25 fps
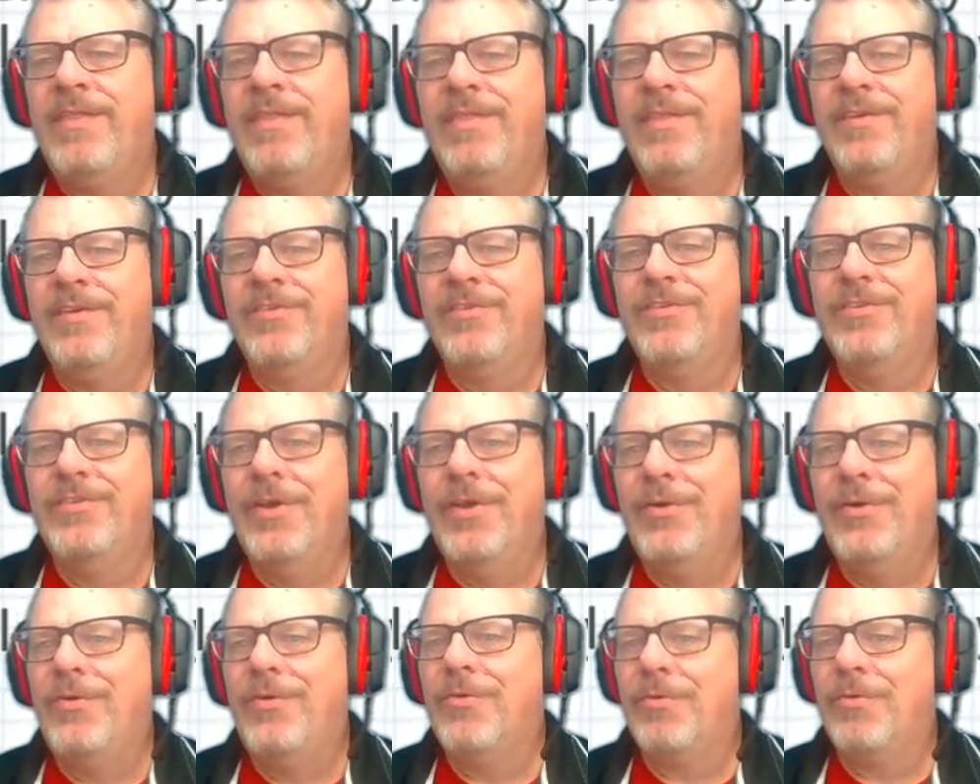There's
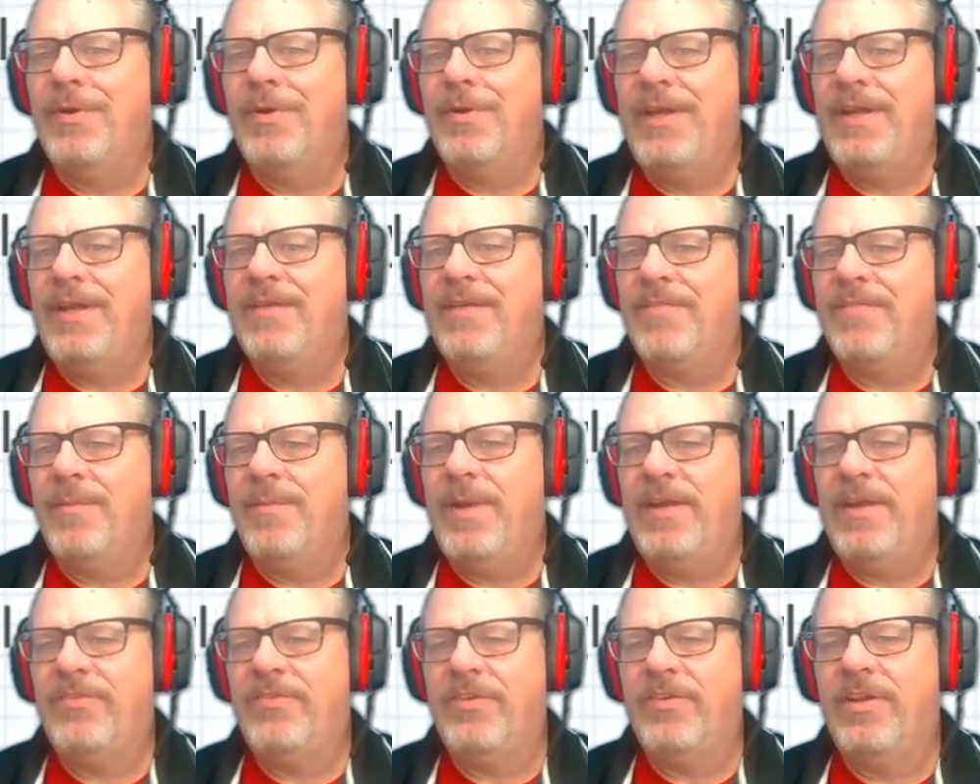no green
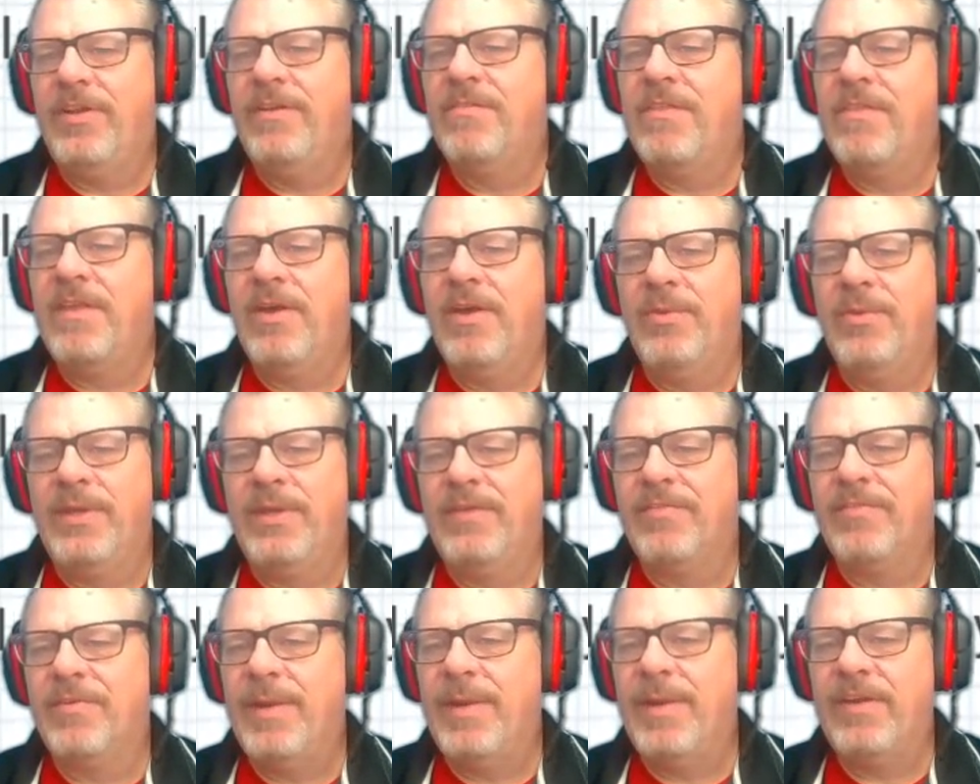information. The
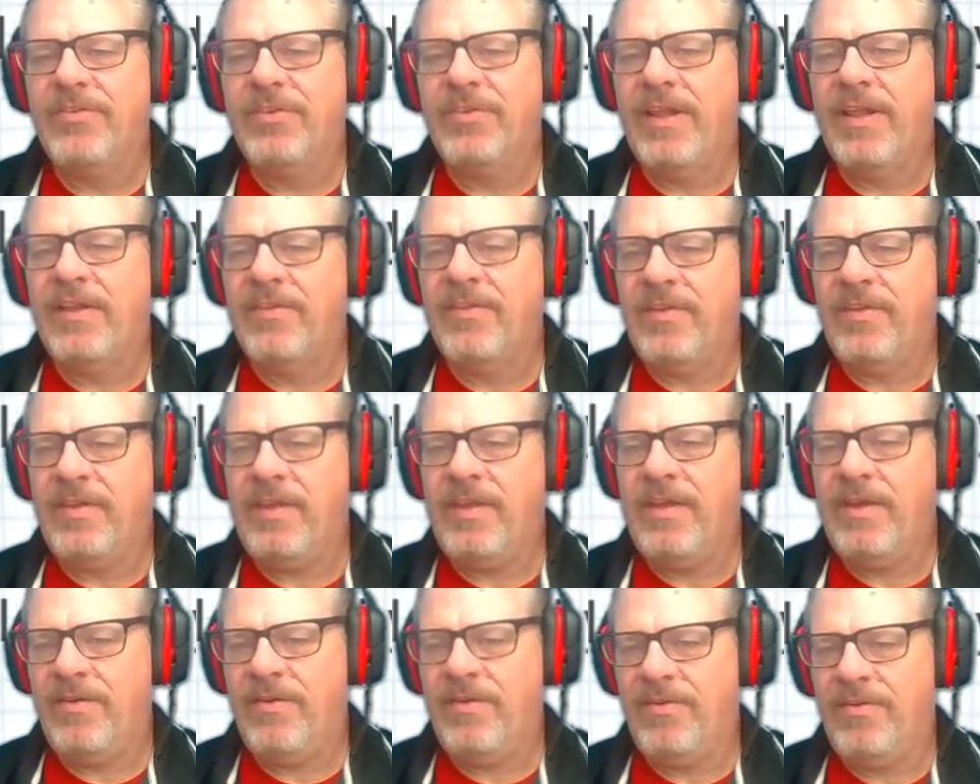only information that's
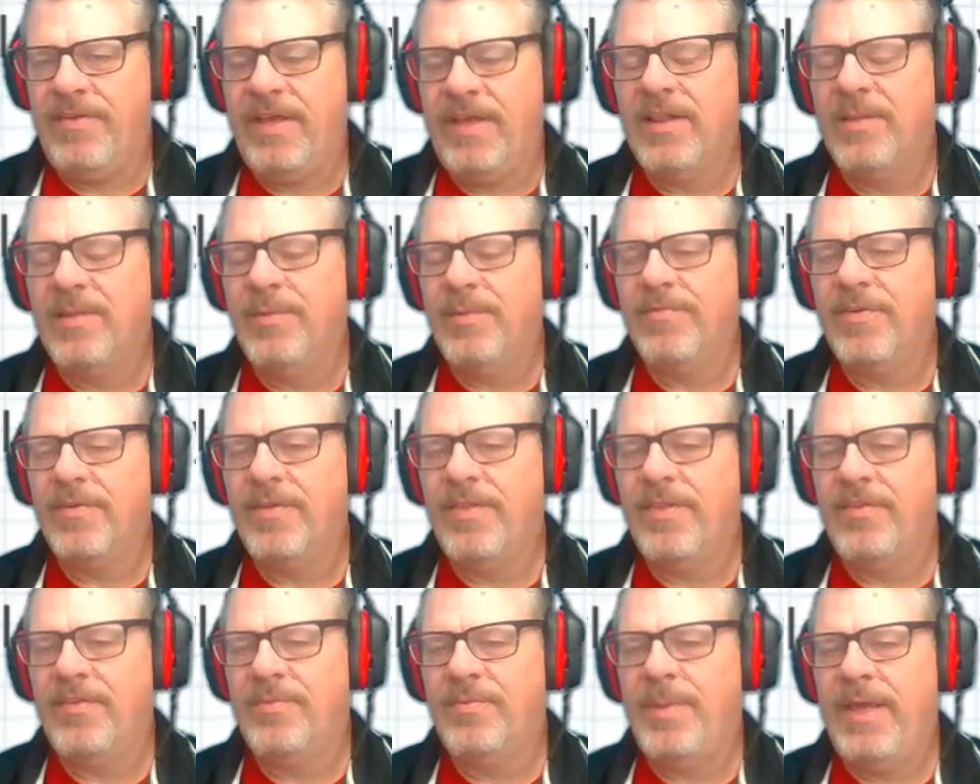here available
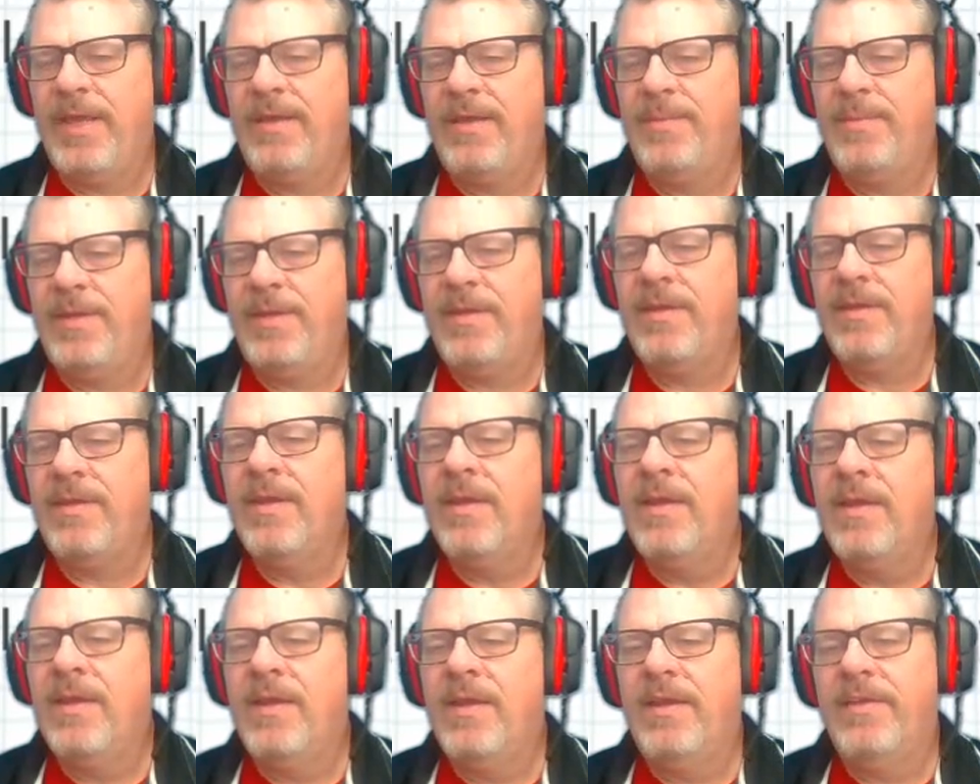for this baby
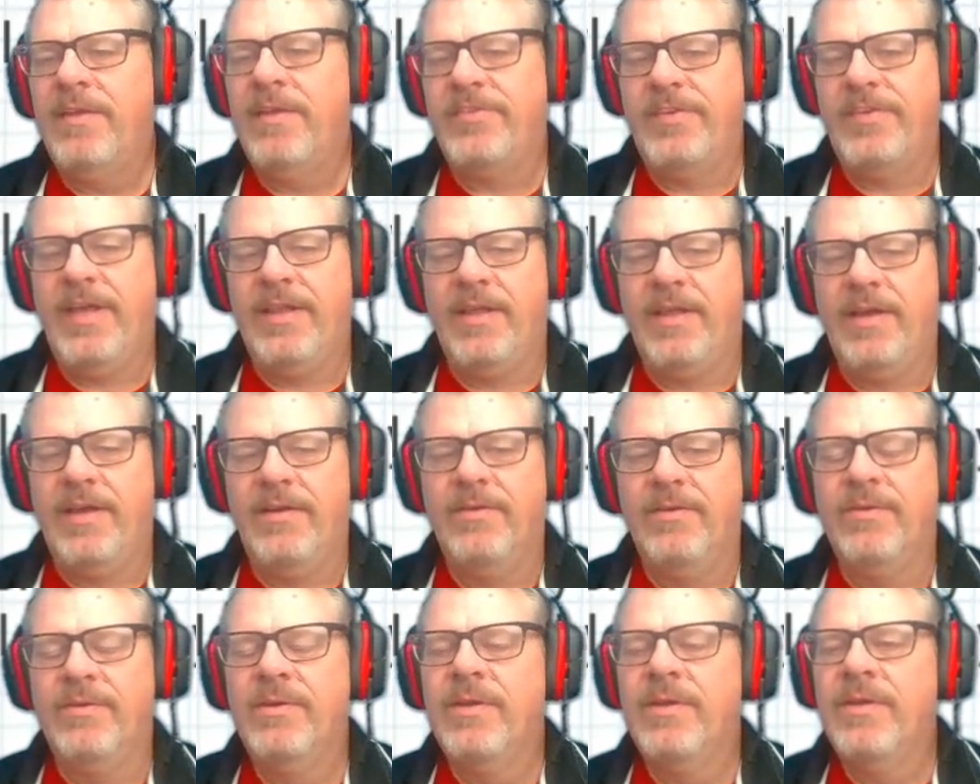is
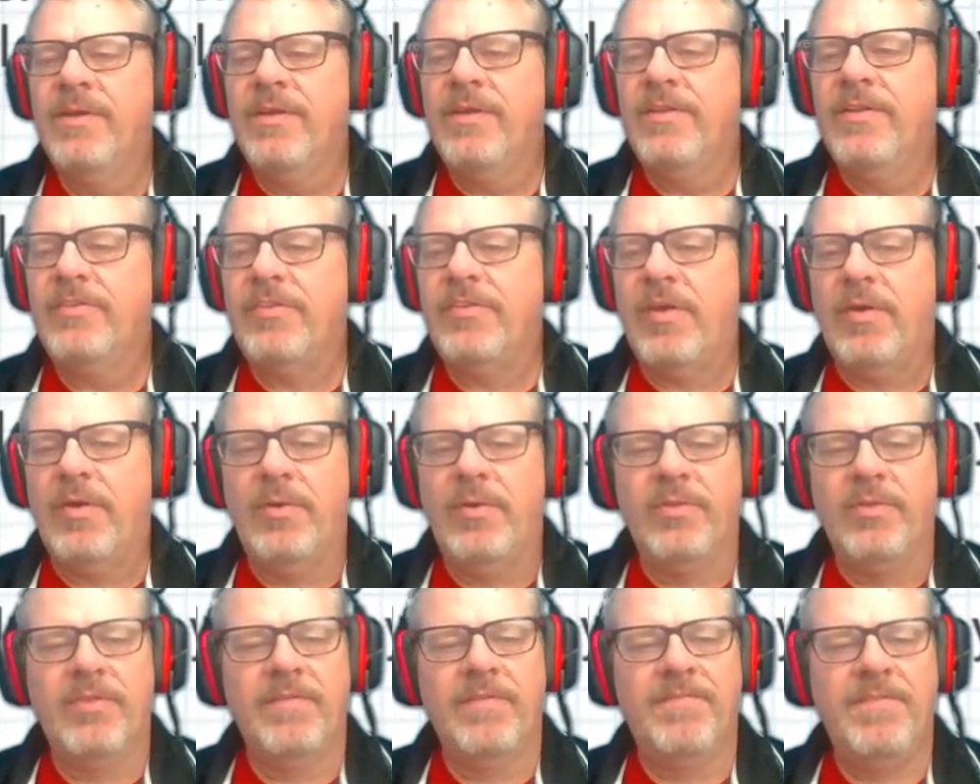yellow.
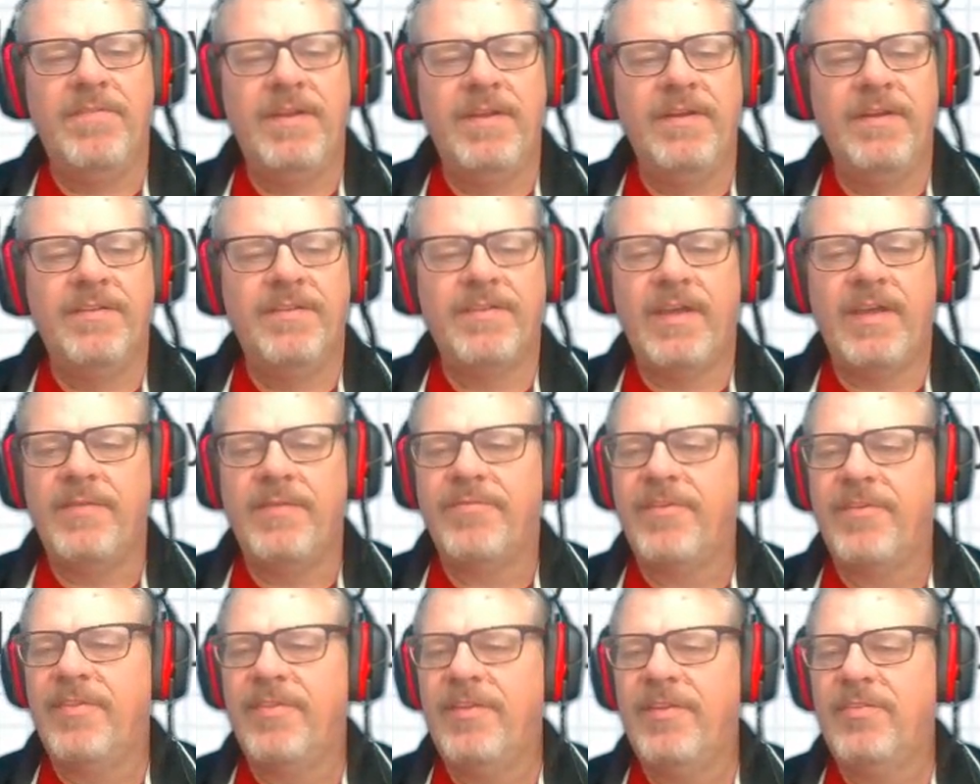So the
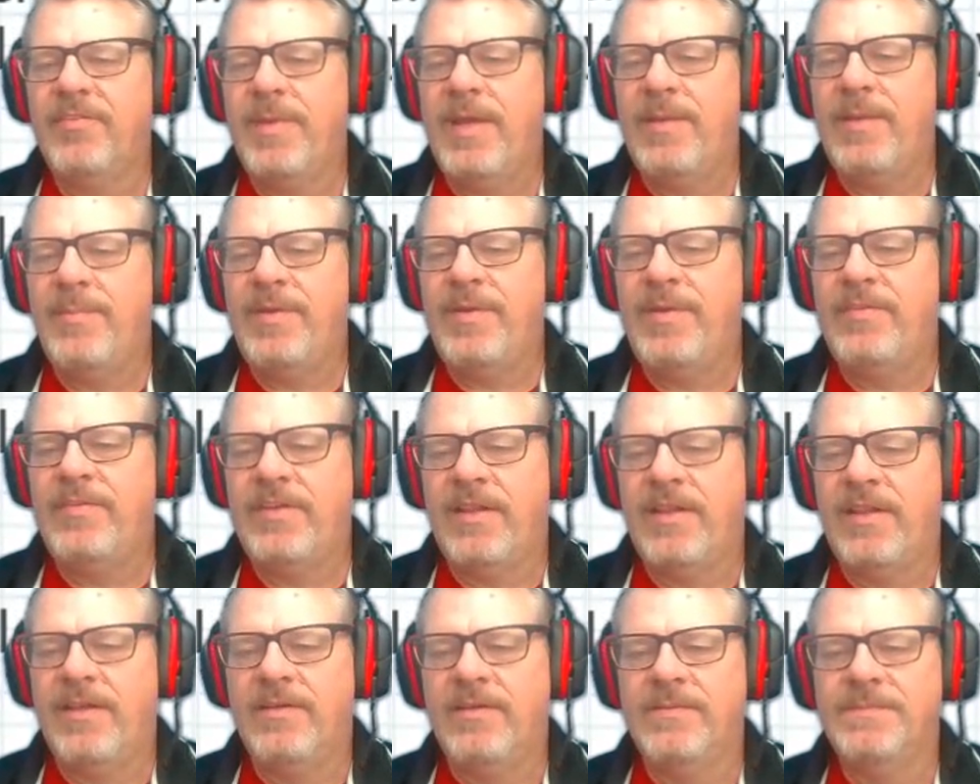phenotype for this baby is
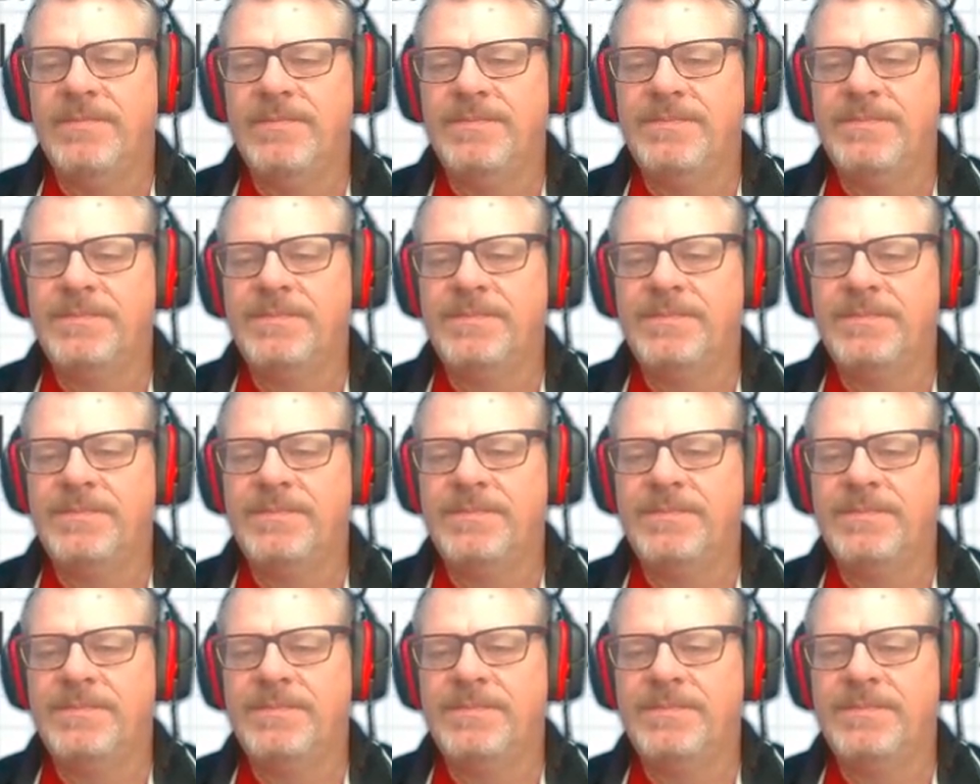yellow.